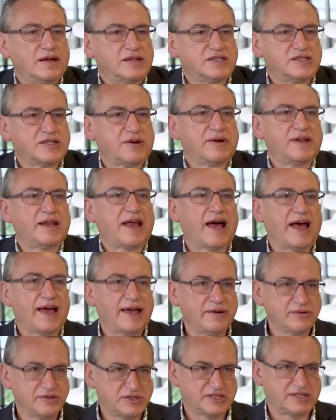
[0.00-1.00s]
So
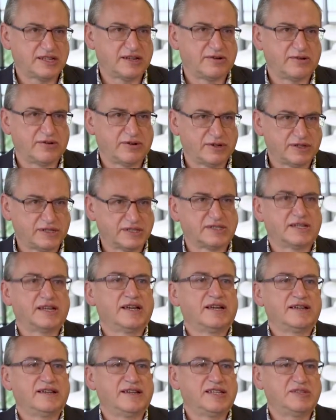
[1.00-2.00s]
inhaled steroids
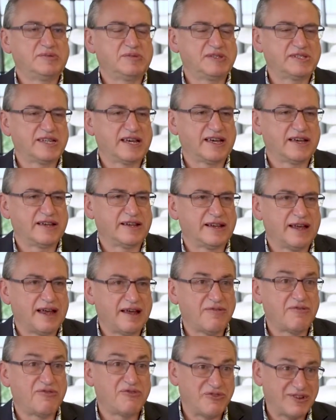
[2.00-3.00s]
need to be taken
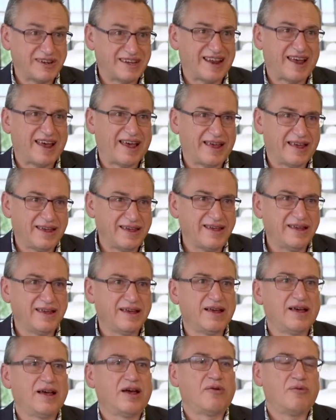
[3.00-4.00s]
every day,
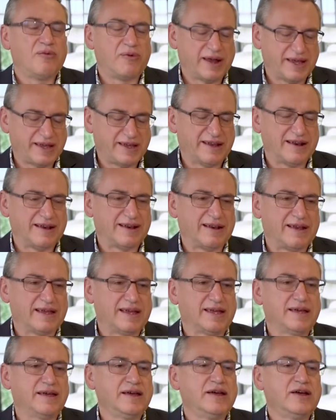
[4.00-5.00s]

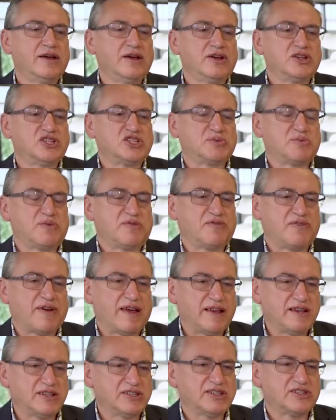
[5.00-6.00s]
regularly, to
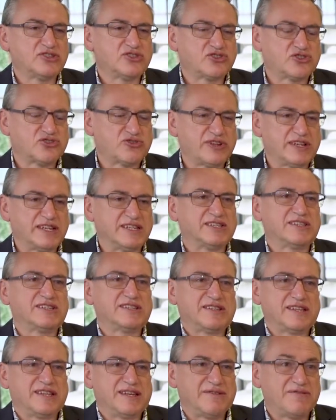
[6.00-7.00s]
prevent and treat
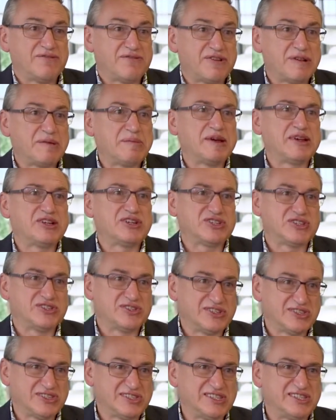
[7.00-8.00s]
the inflammation
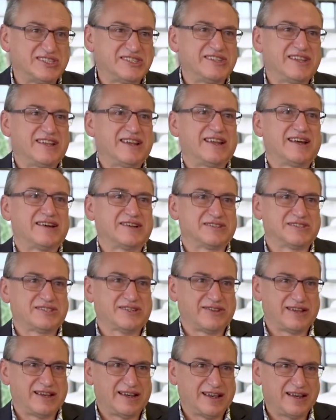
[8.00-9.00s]
that sits in the lungs. So
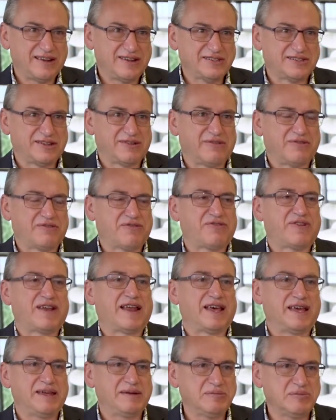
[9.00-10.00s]
the lungs are
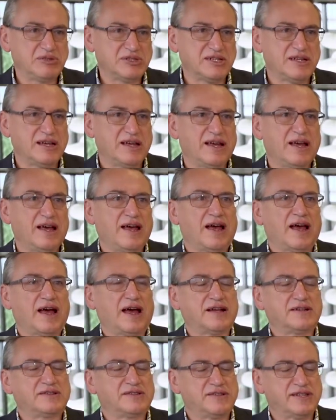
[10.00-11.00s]
inflamed,
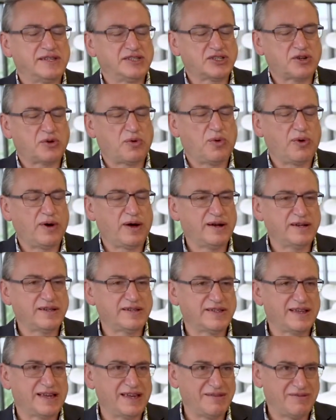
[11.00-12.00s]
and these
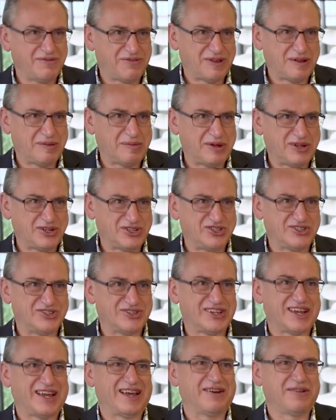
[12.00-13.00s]
quieten that inflammation
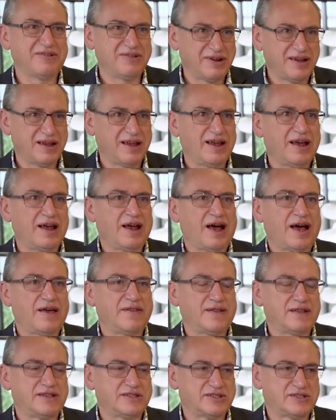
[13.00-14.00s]
down
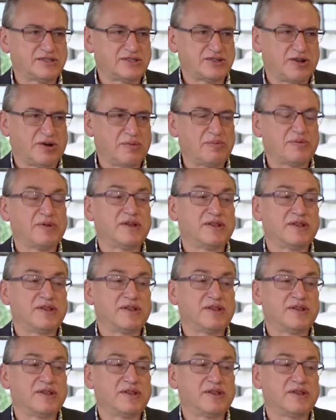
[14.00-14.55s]
and then stop